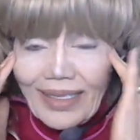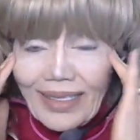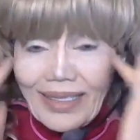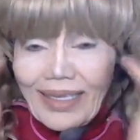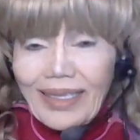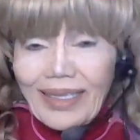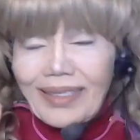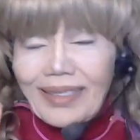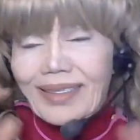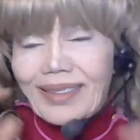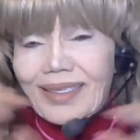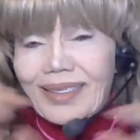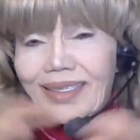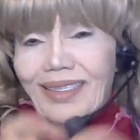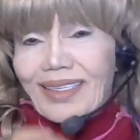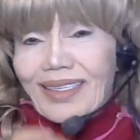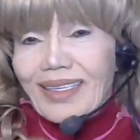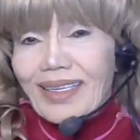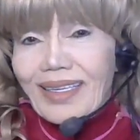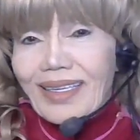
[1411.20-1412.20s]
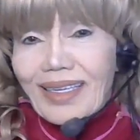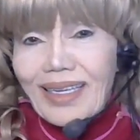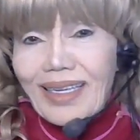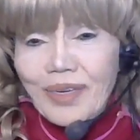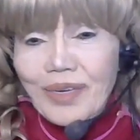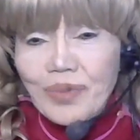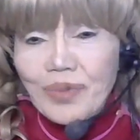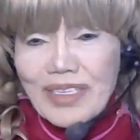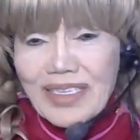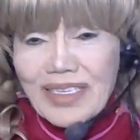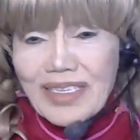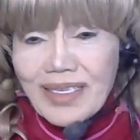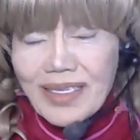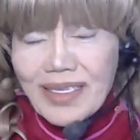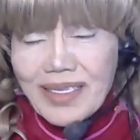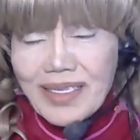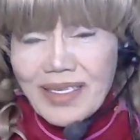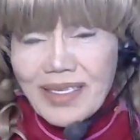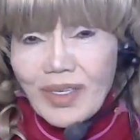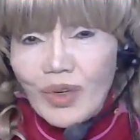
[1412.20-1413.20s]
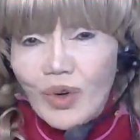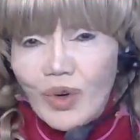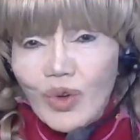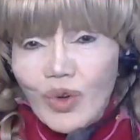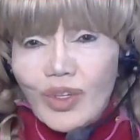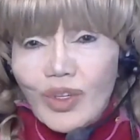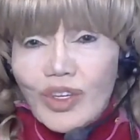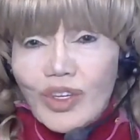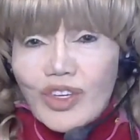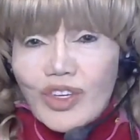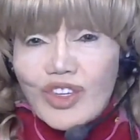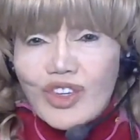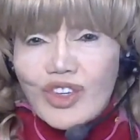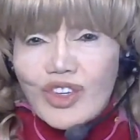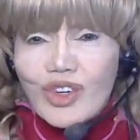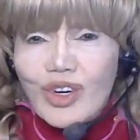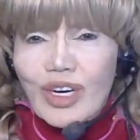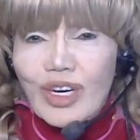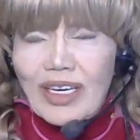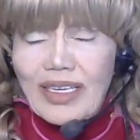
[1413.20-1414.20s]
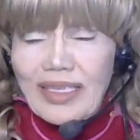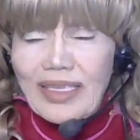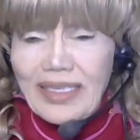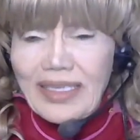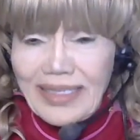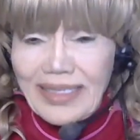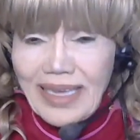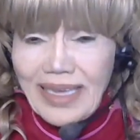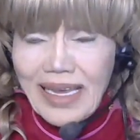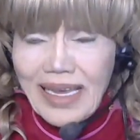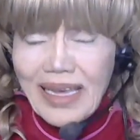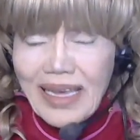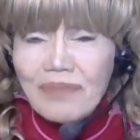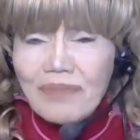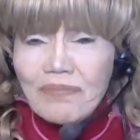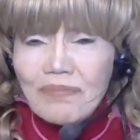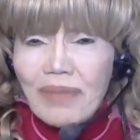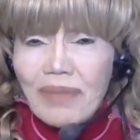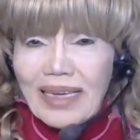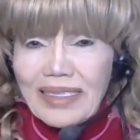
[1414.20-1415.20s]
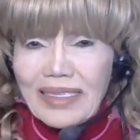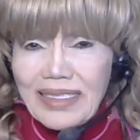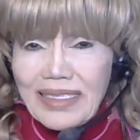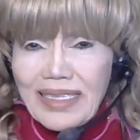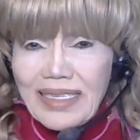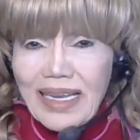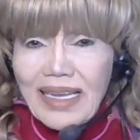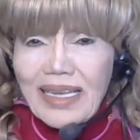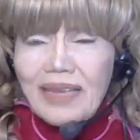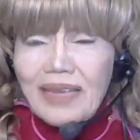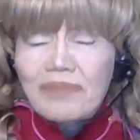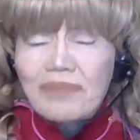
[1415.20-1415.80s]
it it was soul destroying. Day by day